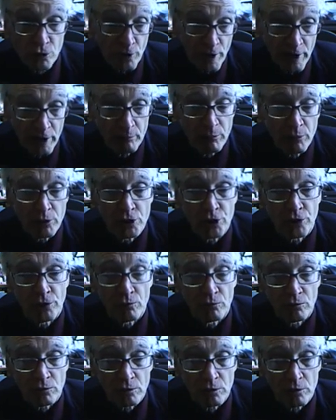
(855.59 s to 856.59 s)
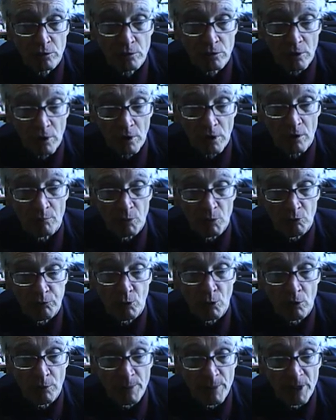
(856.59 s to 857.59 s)
and Brzezinski before
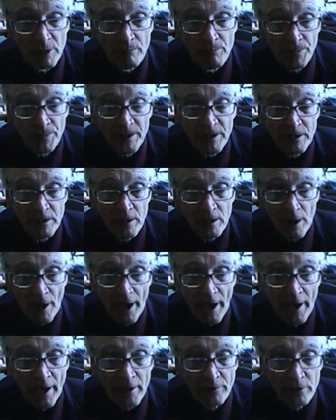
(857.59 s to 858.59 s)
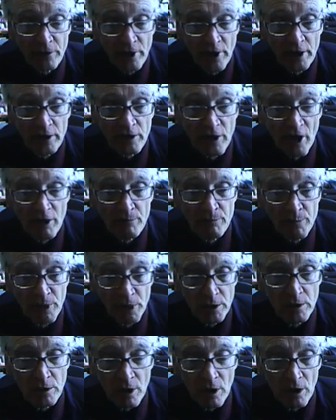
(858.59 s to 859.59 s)
me. And they gave me
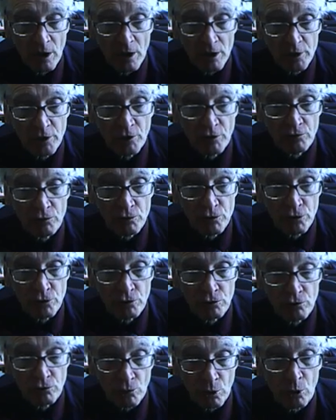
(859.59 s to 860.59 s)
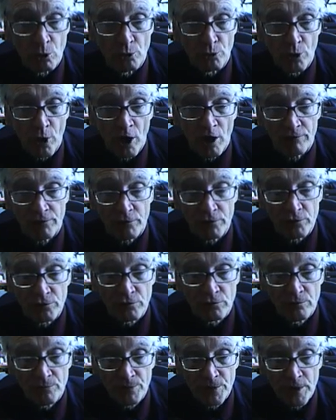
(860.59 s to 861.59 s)
Kissinger's old office
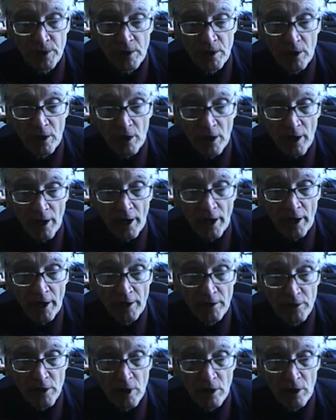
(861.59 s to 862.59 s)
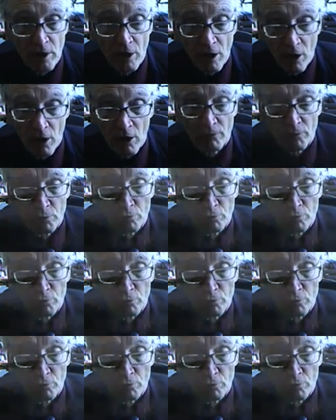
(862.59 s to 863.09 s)
at Harvard